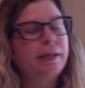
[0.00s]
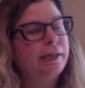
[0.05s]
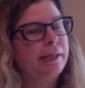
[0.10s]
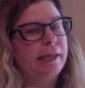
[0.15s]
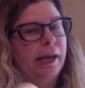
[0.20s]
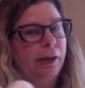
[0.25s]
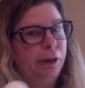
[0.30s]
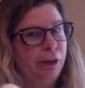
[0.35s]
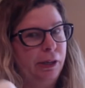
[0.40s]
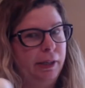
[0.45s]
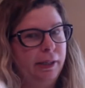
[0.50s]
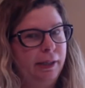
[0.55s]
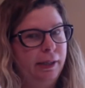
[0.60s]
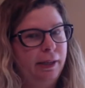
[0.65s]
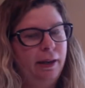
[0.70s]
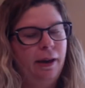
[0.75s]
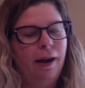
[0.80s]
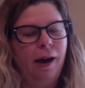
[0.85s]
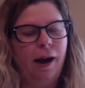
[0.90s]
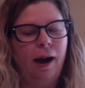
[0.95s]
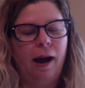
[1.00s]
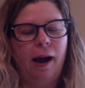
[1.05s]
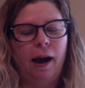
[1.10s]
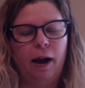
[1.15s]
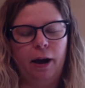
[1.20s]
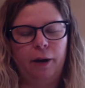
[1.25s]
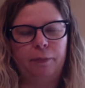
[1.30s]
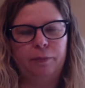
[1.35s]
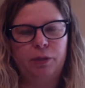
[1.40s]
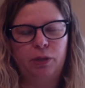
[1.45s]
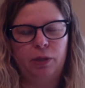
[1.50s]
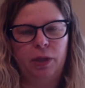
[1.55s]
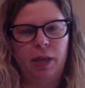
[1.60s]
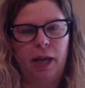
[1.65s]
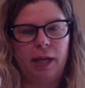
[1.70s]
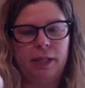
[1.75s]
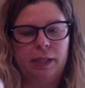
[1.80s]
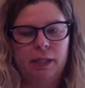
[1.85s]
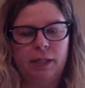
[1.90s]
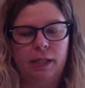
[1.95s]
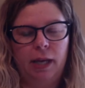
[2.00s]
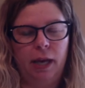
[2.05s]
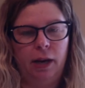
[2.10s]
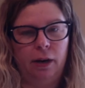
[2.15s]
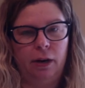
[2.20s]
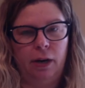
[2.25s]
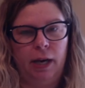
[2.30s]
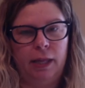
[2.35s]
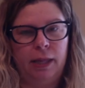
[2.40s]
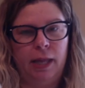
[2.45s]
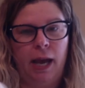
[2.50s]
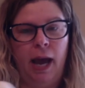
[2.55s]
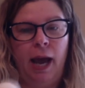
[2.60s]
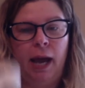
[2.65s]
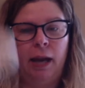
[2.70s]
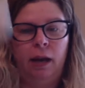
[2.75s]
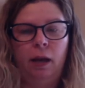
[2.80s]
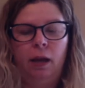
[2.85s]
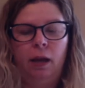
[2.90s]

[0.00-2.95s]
good. So that's a tear, and that